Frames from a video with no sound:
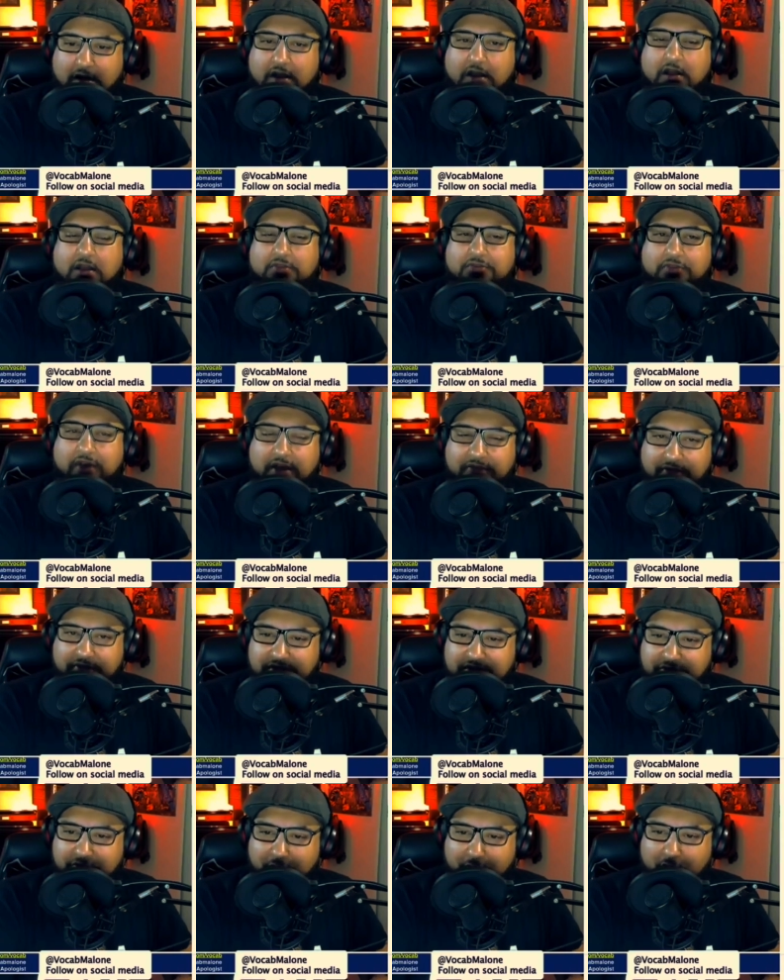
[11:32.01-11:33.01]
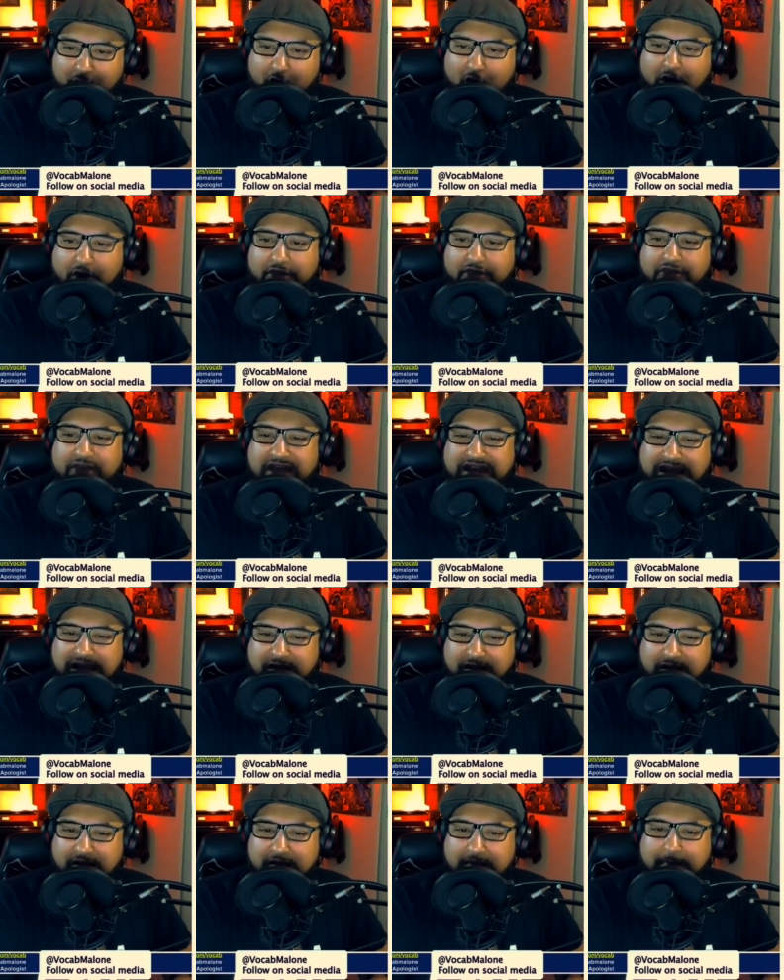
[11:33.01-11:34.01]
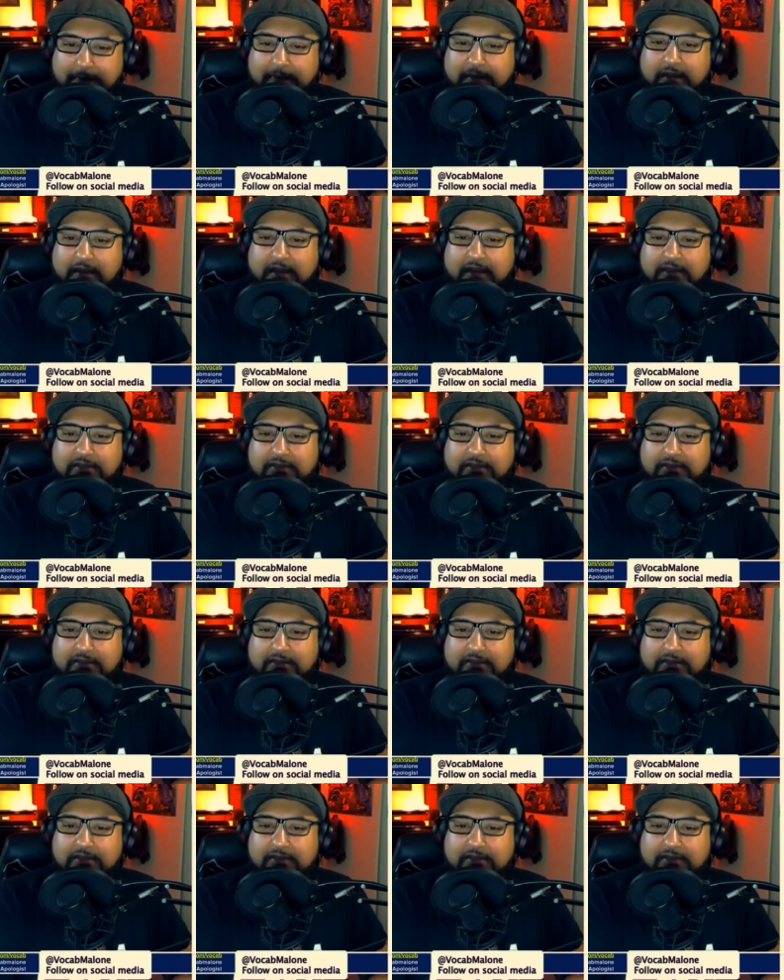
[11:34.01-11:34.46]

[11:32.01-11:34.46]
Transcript: thought that these were more authentic and they